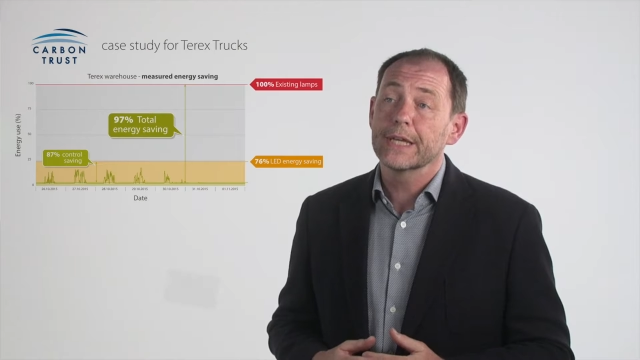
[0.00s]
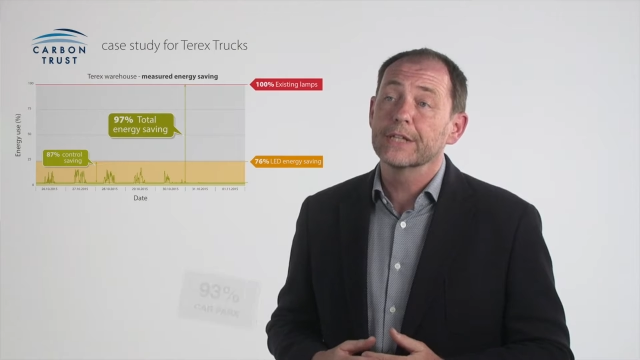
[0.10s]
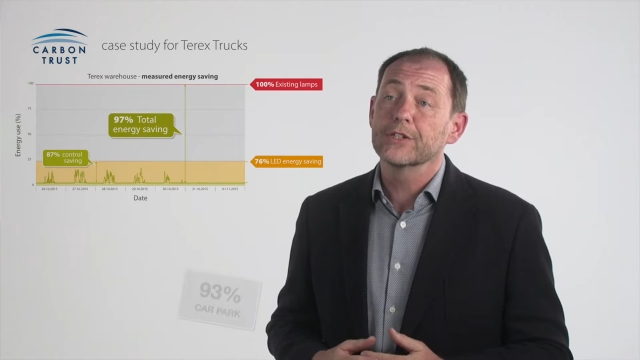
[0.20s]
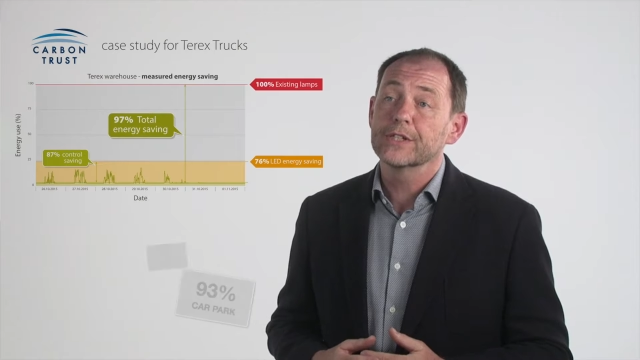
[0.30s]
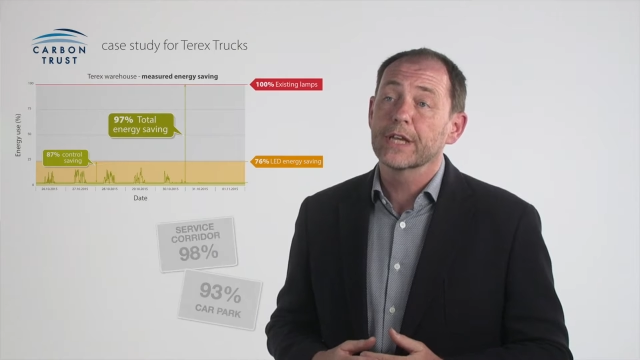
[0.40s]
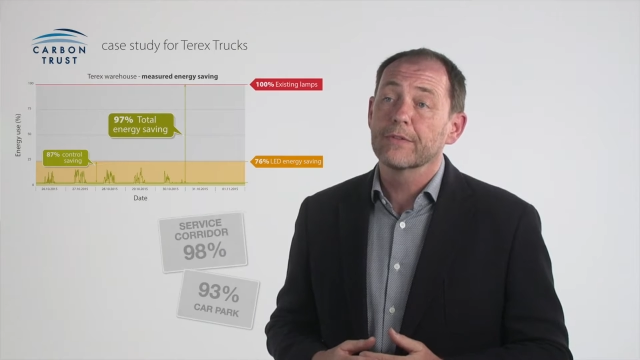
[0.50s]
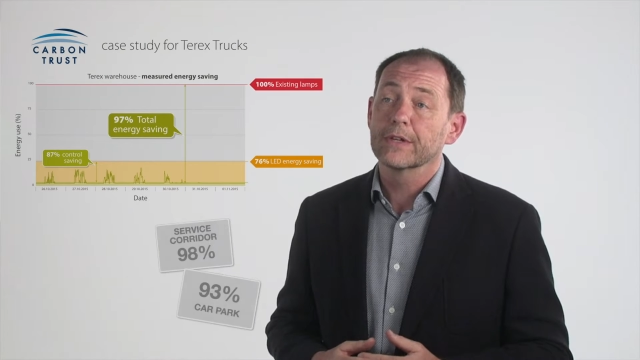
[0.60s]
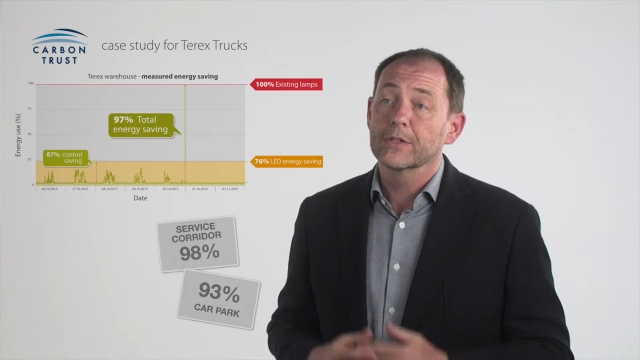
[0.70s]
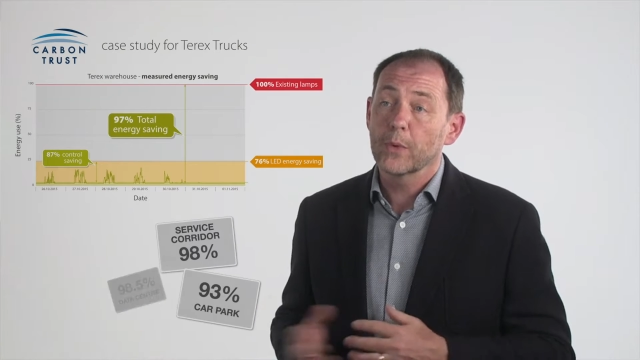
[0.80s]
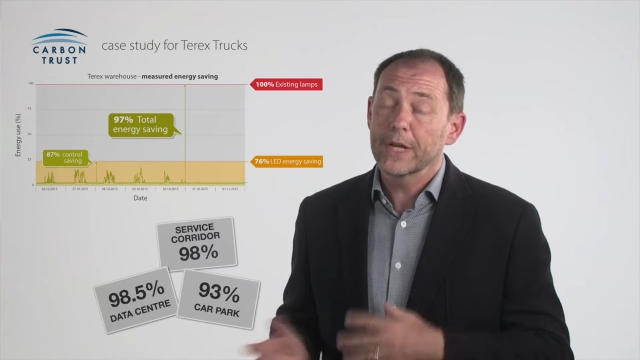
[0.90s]
energy
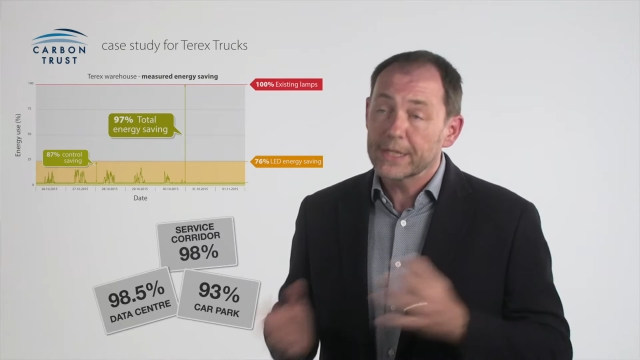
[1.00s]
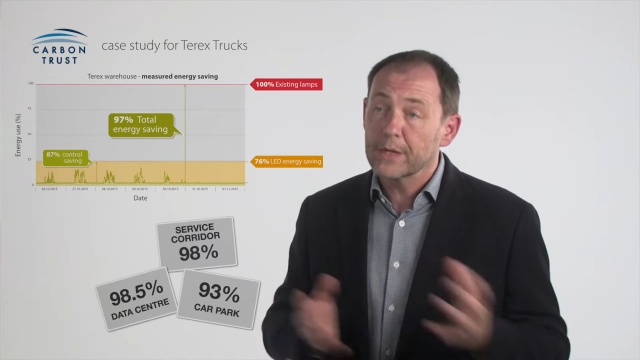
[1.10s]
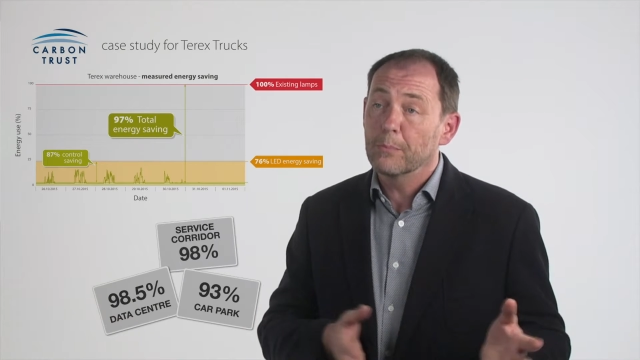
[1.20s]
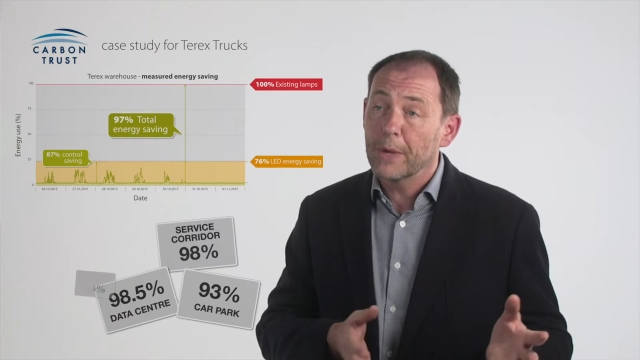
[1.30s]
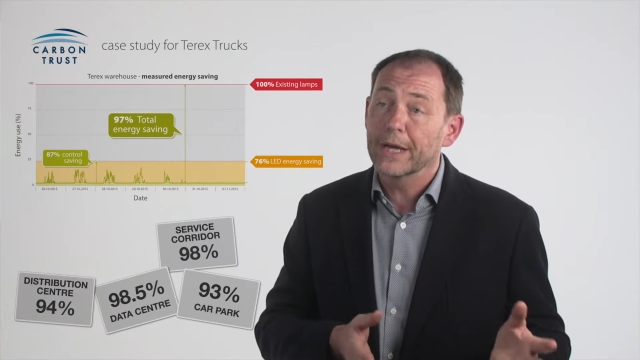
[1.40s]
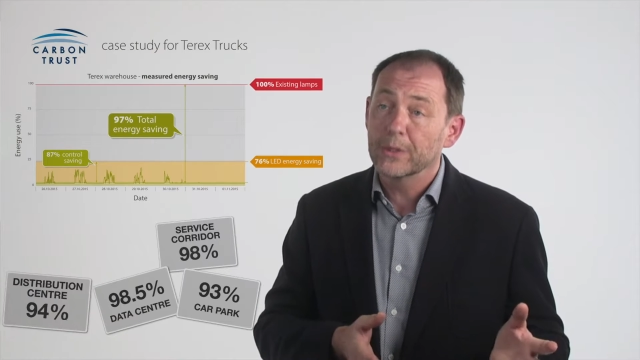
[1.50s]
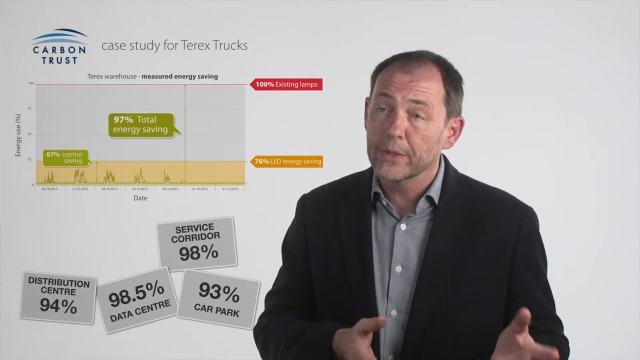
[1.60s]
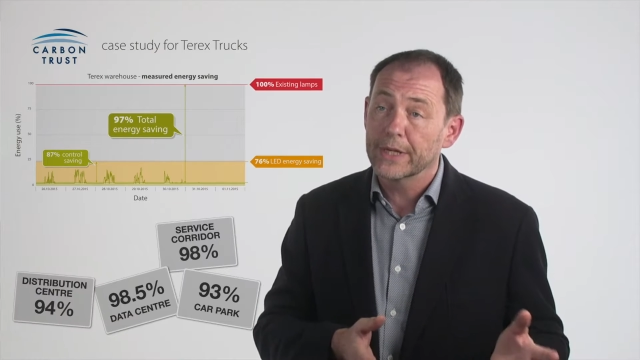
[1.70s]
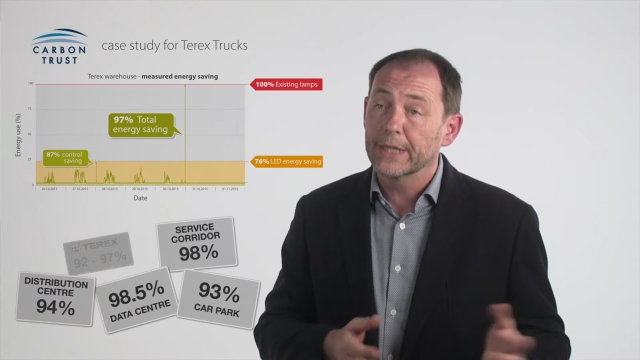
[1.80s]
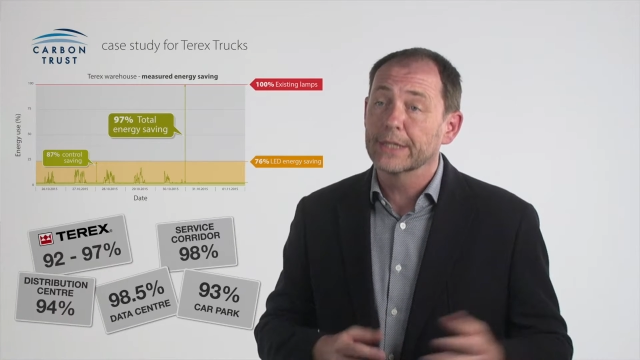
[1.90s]
savings when it's combined
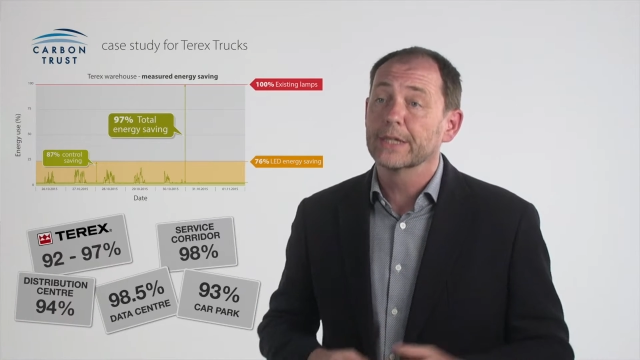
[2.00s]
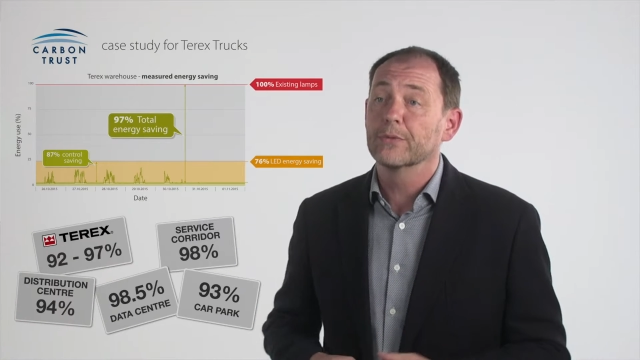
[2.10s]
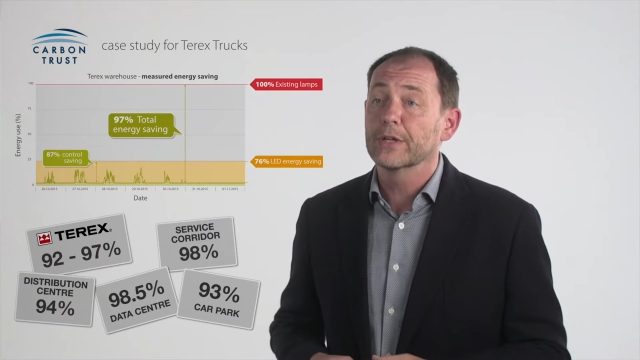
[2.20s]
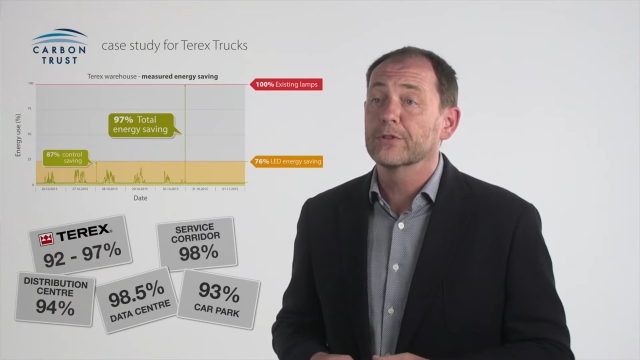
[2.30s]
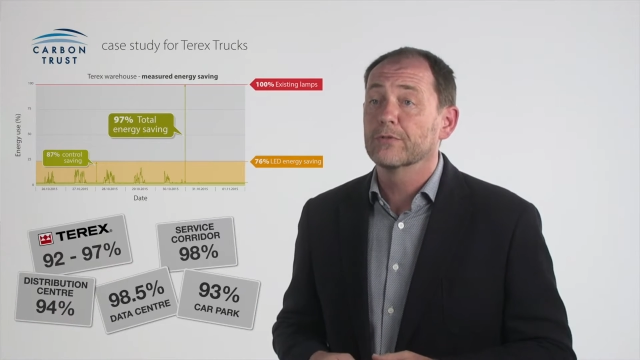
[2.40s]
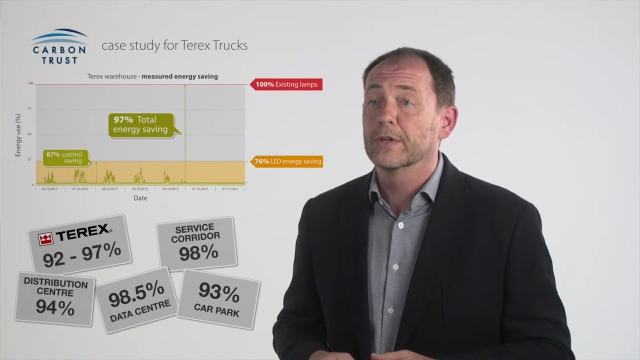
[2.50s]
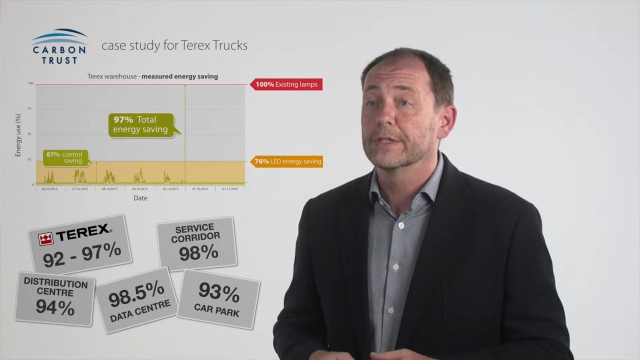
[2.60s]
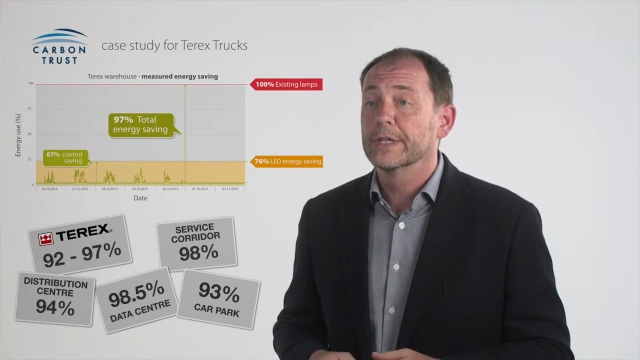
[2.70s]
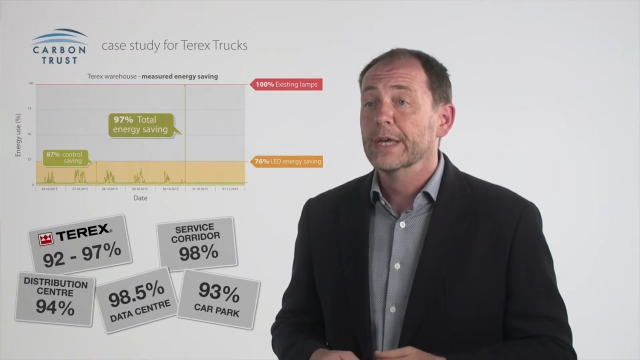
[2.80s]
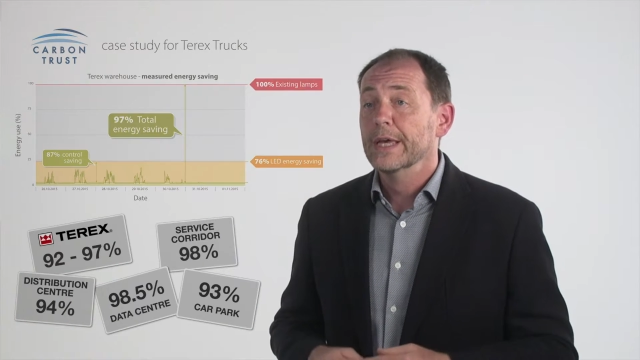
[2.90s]
with an LED retrofit.